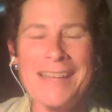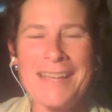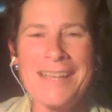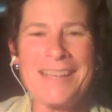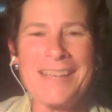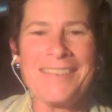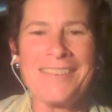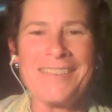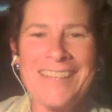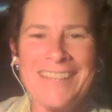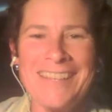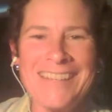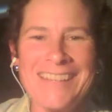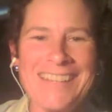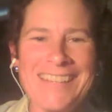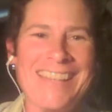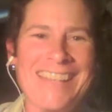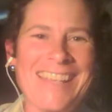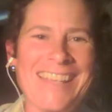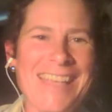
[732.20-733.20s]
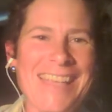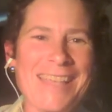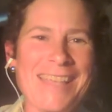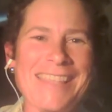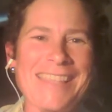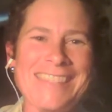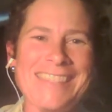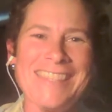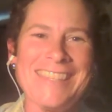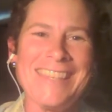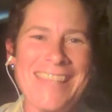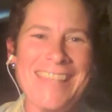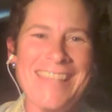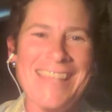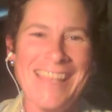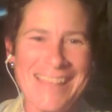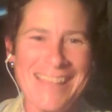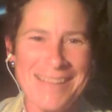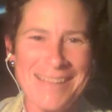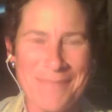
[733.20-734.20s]
you're like,
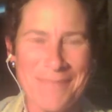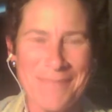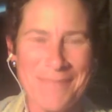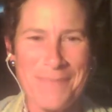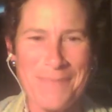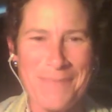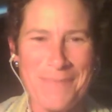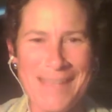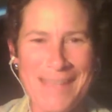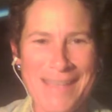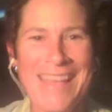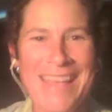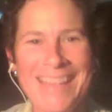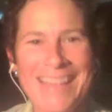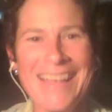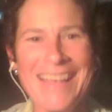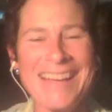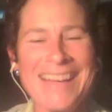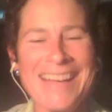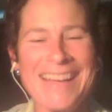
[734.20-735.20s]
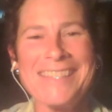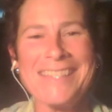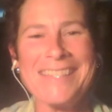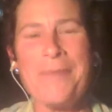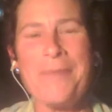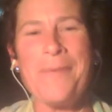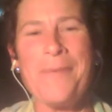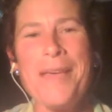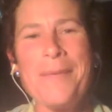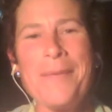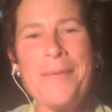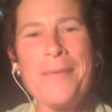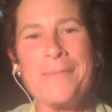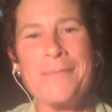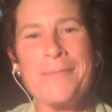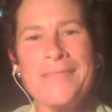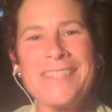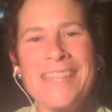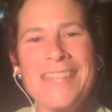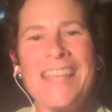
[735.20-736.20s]
maybe, like I said, maybe I
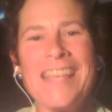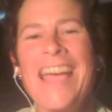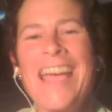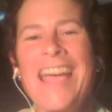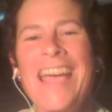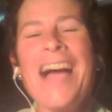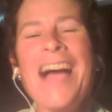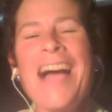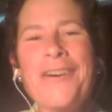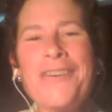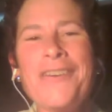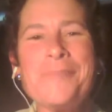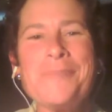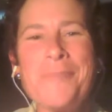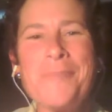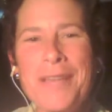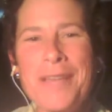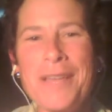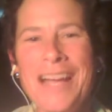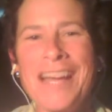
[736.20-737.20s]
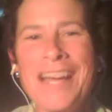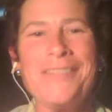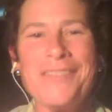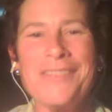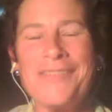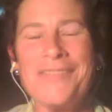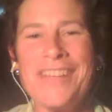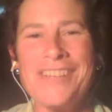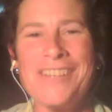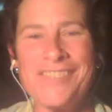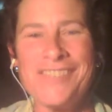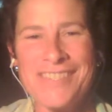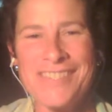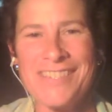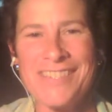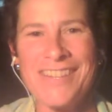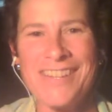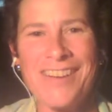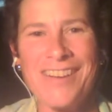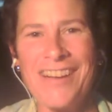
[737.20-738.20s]
would say I've always been kind of
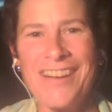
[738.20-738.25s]
adventurous.